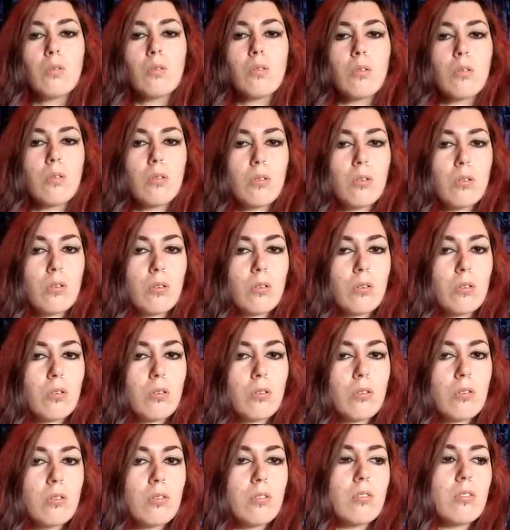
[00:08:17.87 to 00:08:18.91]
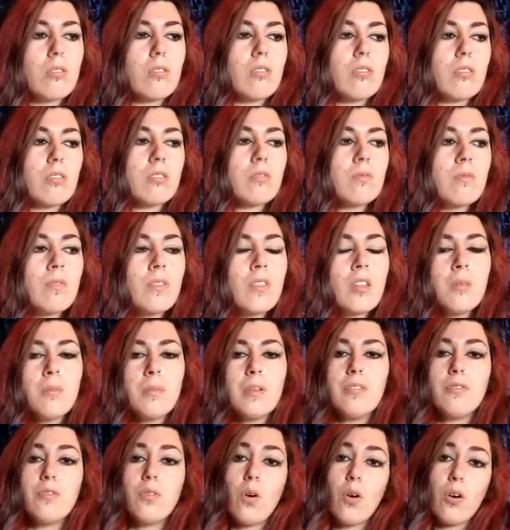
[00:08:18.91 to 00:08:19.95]
arr,
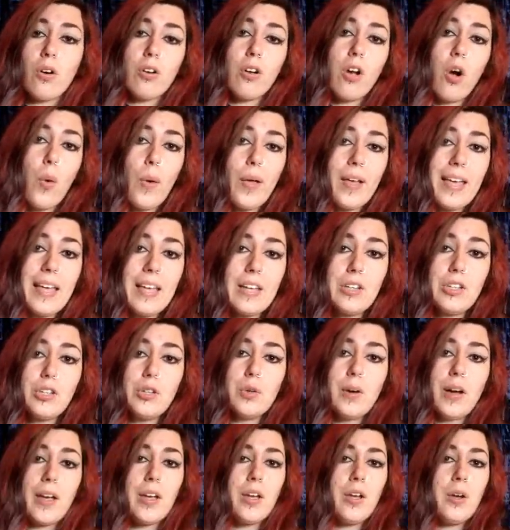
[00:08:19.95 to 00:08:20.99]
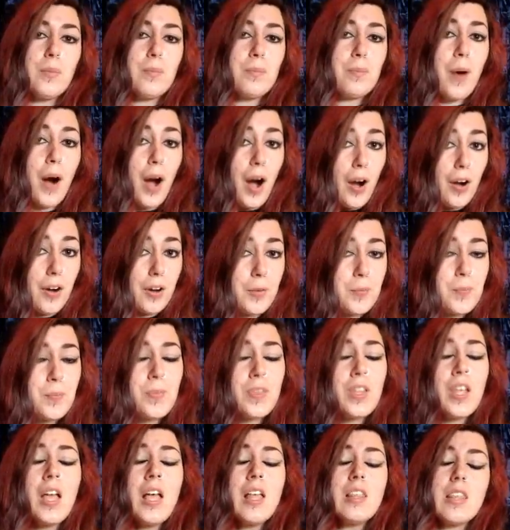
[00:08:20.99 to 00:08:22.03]
before going into a bark.
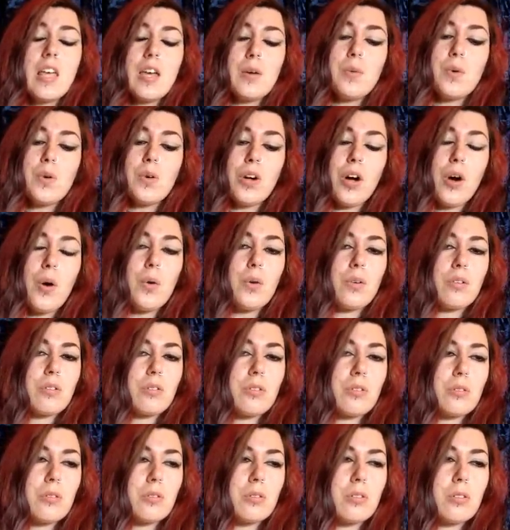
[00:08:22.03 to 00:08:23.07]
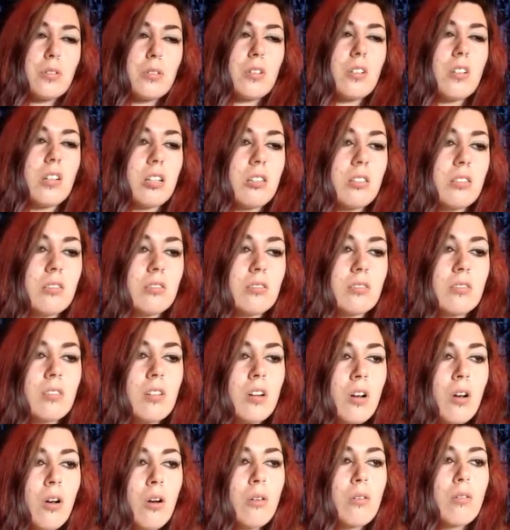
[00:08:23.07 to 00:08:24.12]
They will go arr,
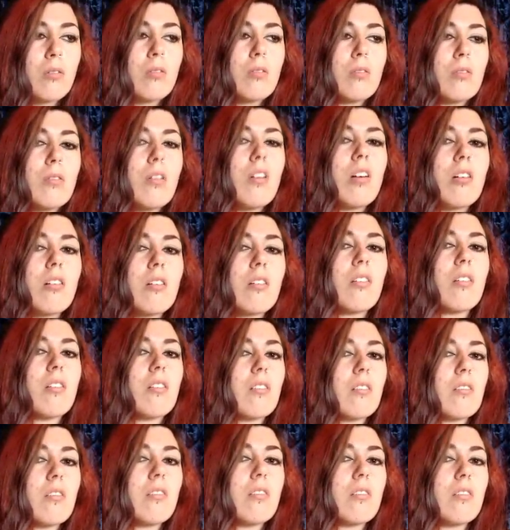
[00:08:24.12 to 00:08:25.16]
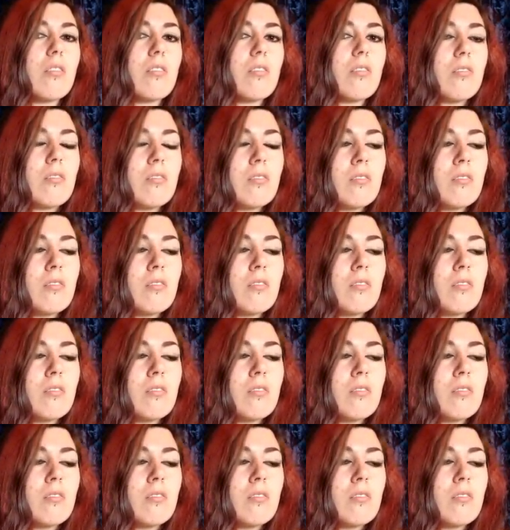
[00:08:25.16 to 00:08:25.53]
arr, arr.